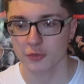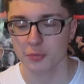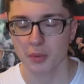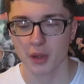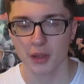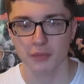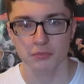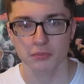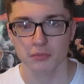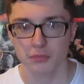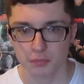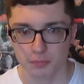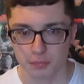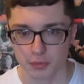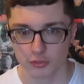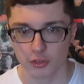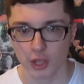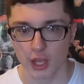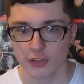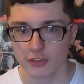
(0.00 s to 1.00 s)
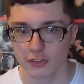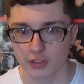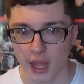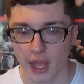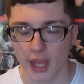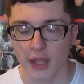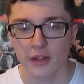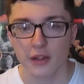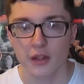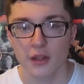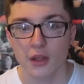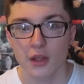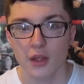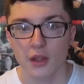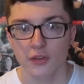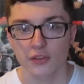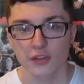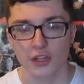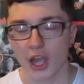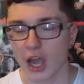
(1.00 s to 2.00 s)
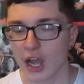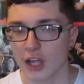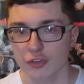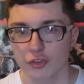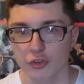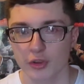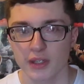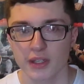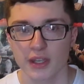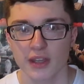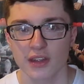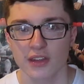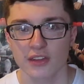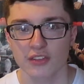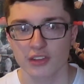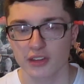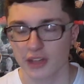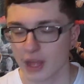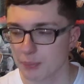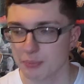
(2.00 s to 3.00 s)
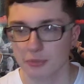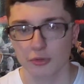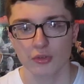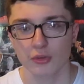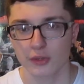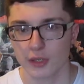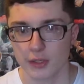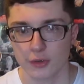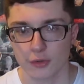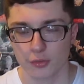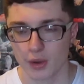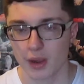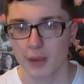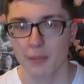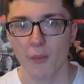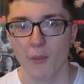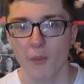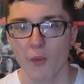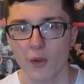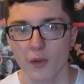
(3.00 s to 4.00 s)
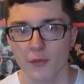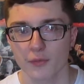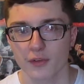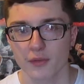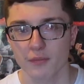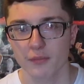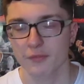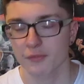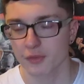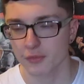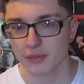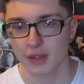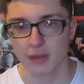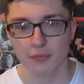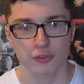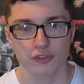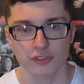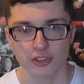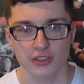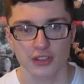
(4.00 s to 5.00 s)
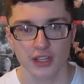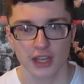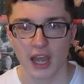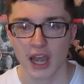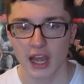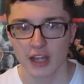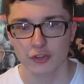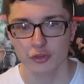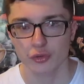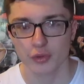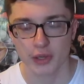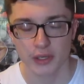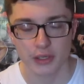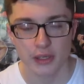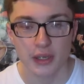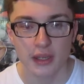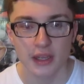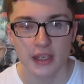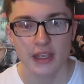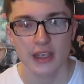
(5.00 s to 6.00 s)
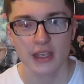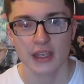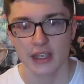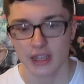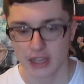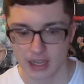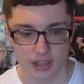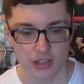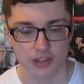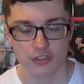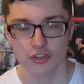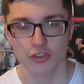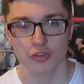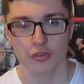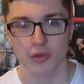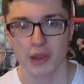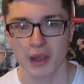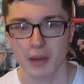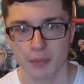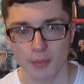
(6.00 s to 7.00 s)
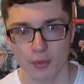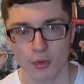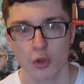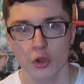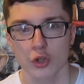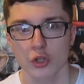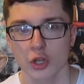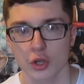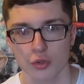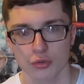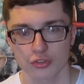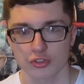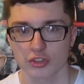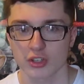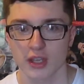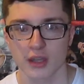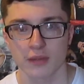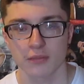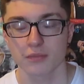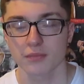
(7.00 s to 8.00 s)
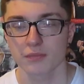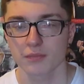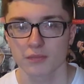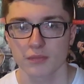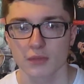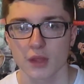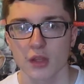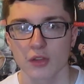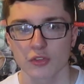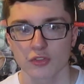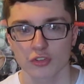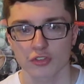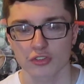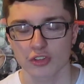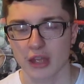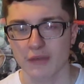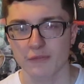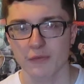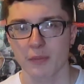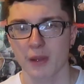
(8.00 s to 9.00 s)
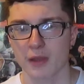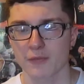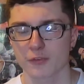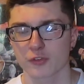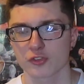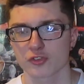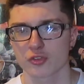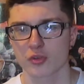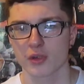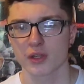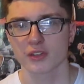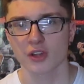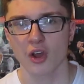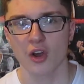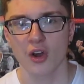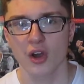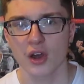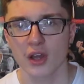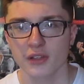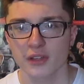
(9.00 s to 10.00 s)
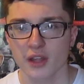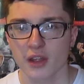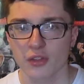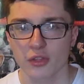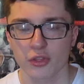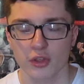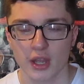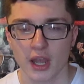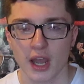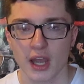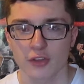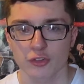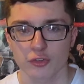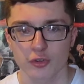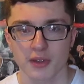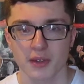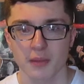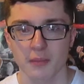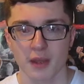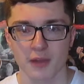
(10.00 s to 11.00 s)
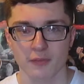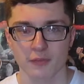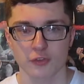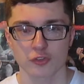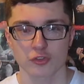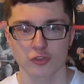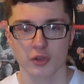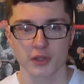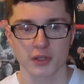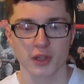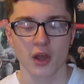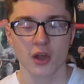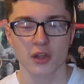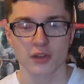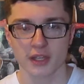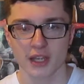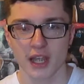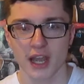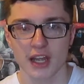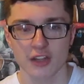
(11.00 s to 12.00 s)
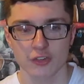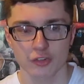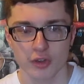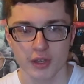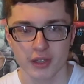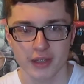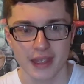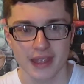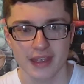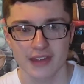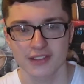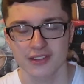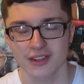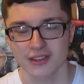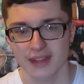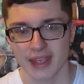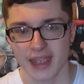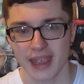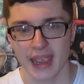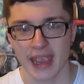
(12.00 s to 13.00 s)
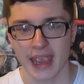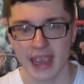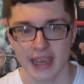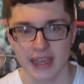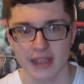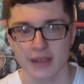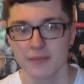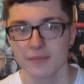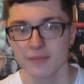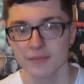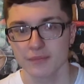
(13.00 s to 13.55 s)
but besides that, the Conjuring is an absolutely incredible horror film. If you've never seen The Conjuring, it is incredible. Go see it. So it's time for my official grade on The Conjuring, and my official grade on The Conjuring is an A.